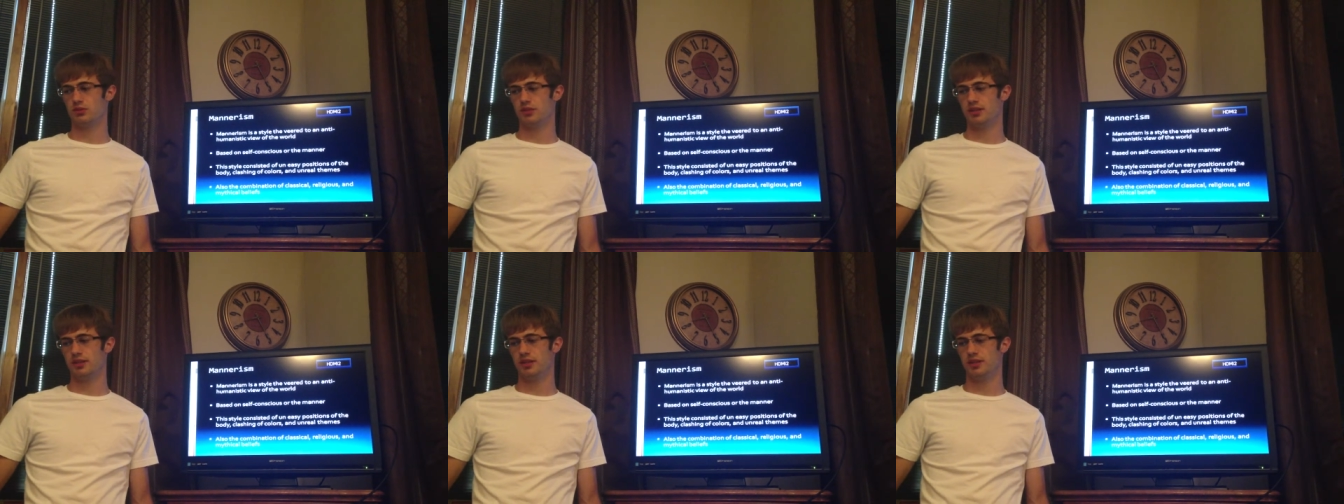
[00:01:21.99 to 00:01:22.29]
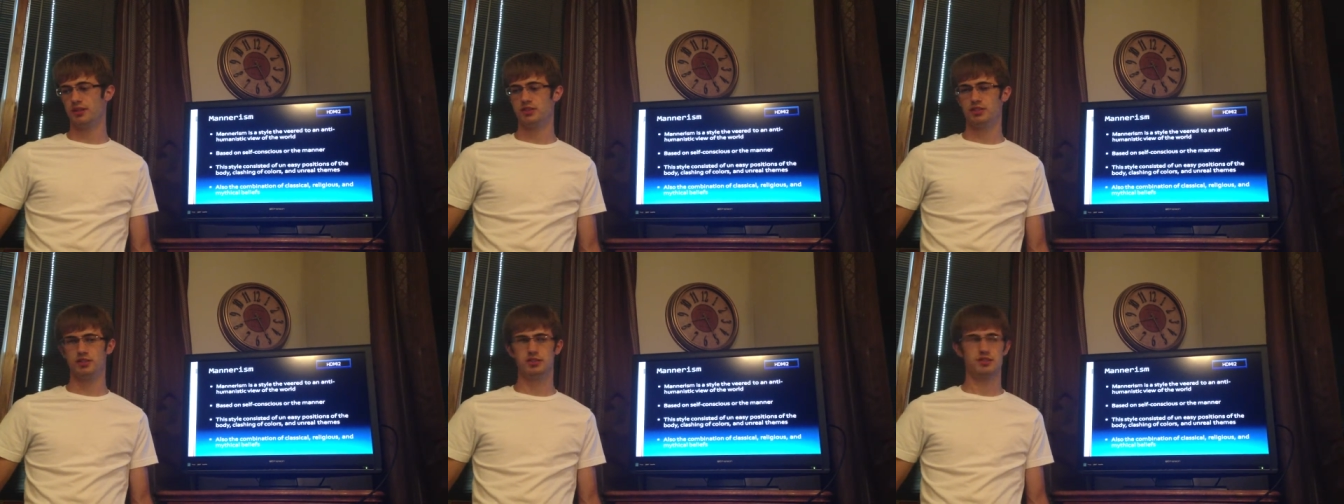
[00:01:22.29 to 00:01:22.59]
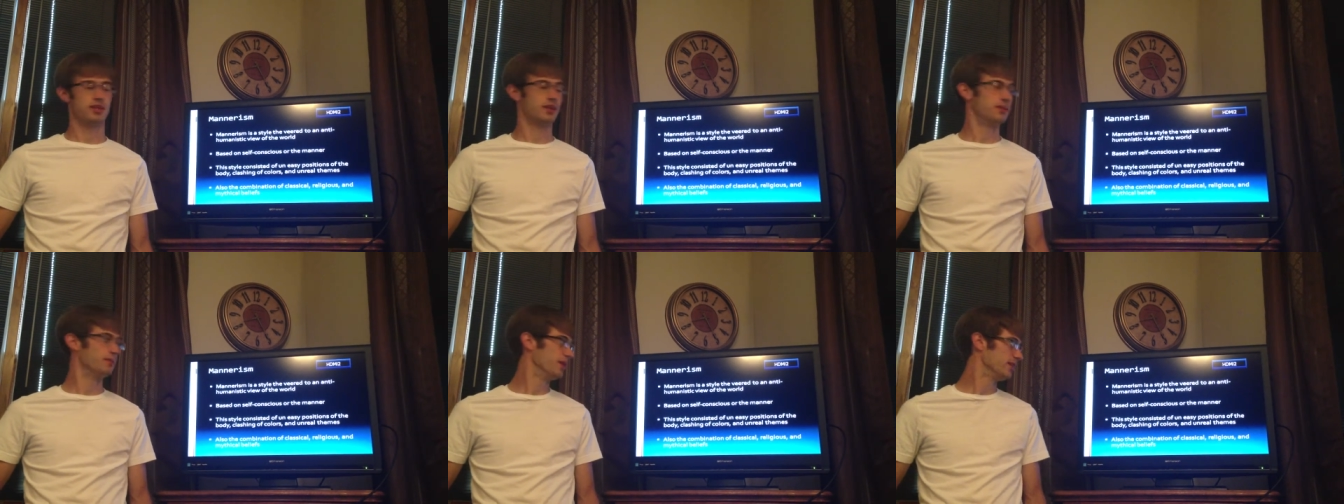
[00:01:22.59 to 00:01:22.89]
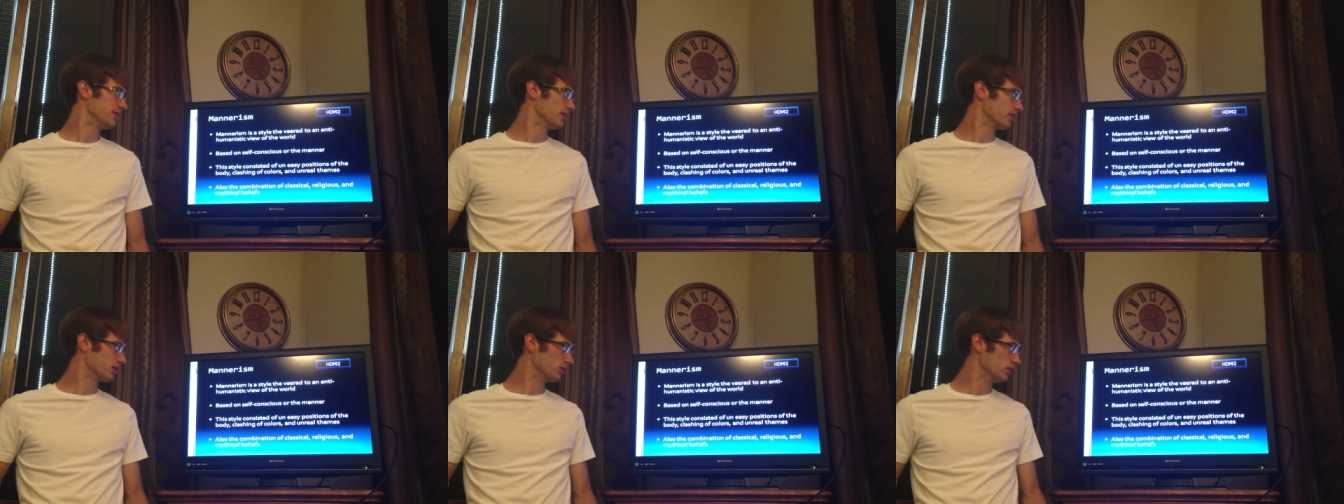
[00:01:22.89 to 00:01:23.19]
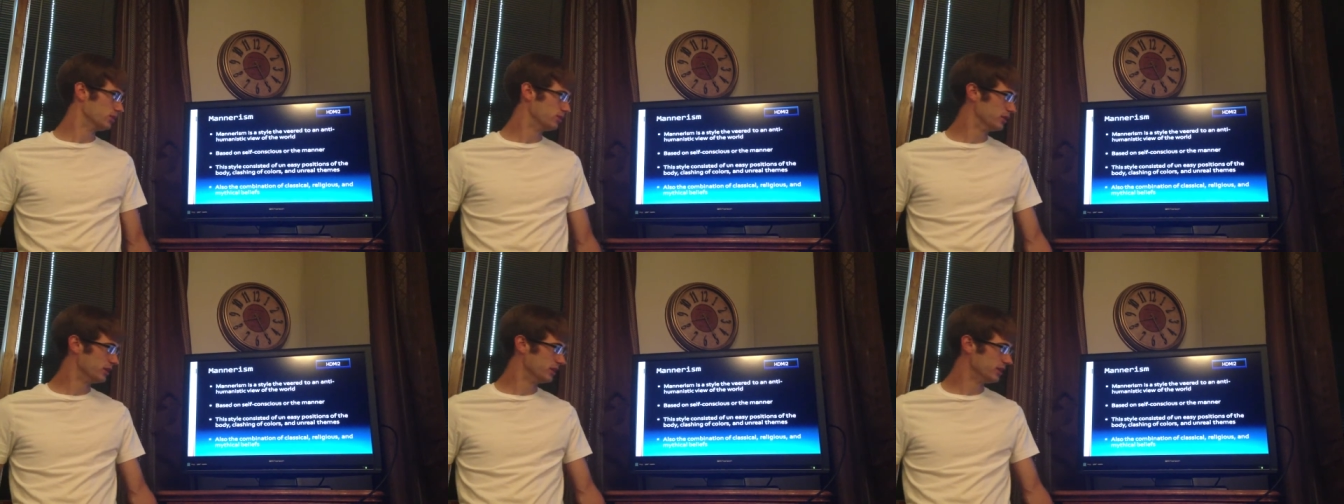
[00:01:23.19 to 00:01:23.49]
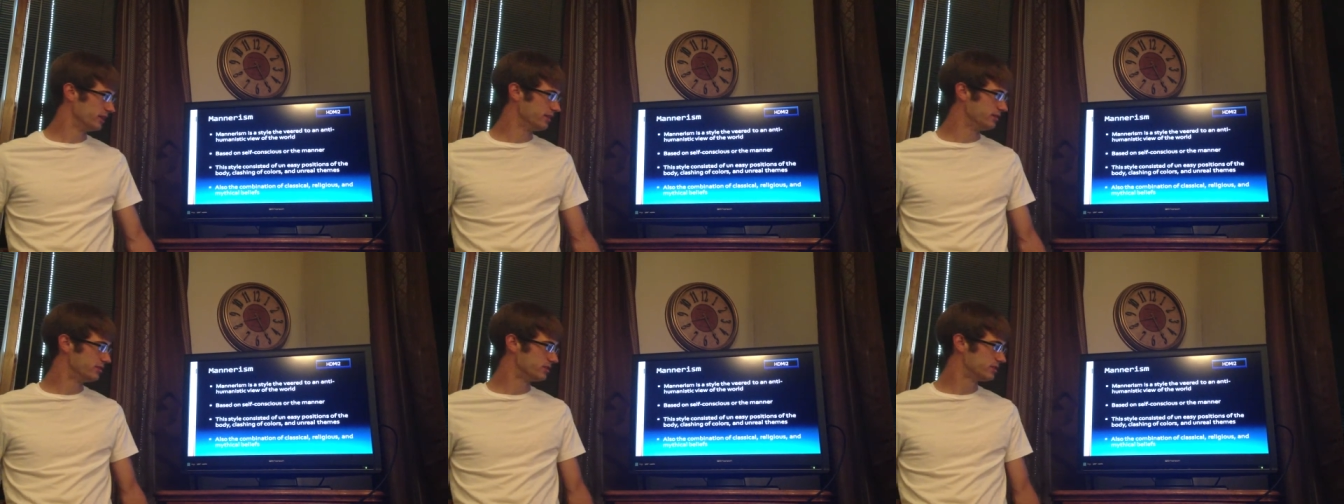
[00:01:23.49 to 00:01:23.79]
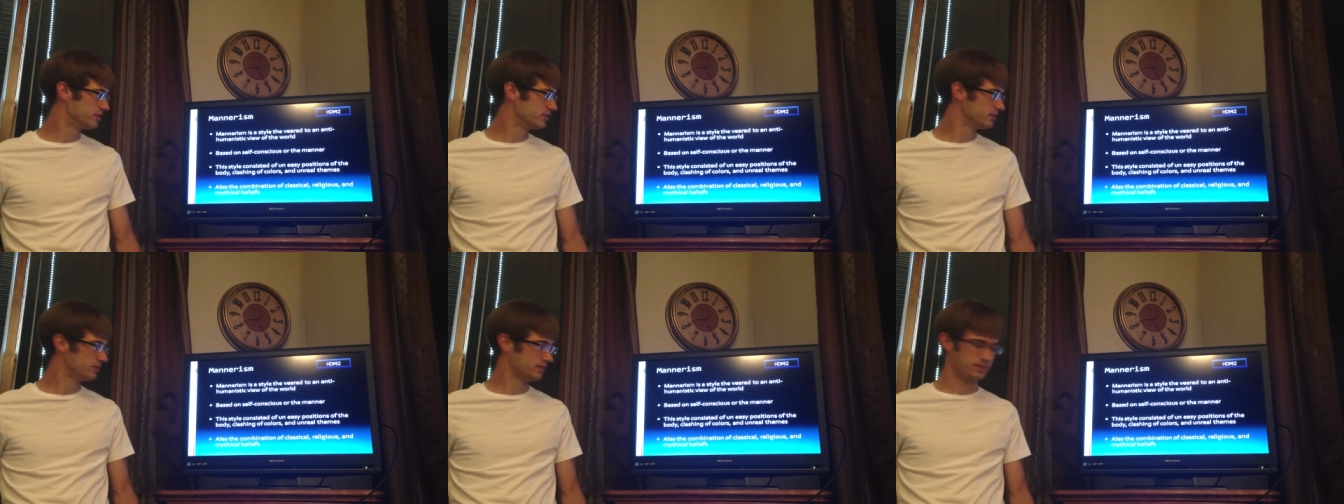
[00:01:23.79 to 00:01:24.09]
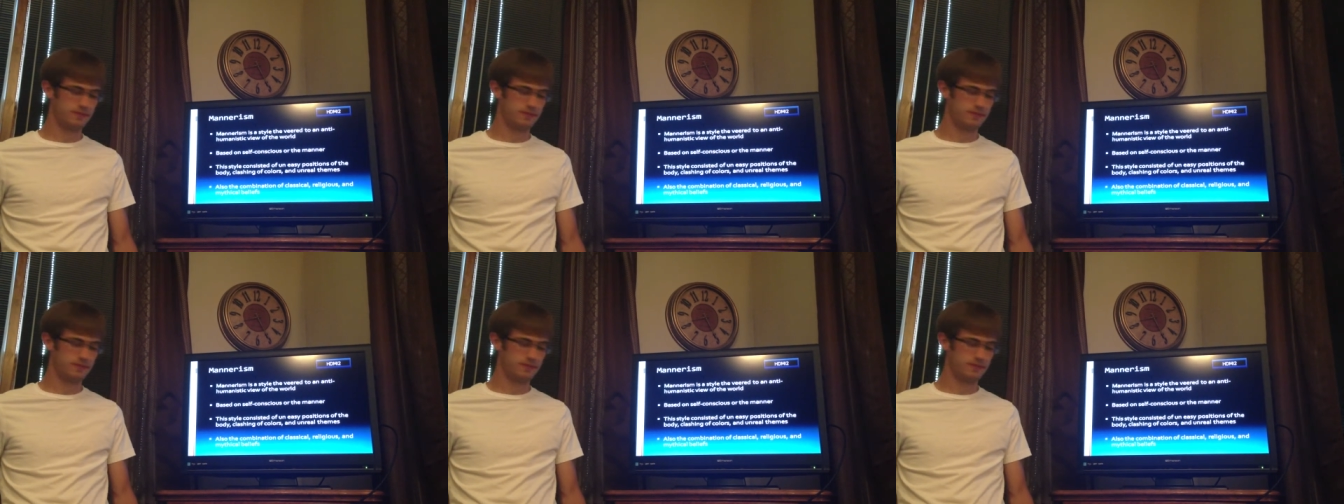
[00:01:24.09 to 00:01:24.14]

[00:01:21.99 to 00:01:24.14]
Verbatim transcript: religious, and mythical beliefs.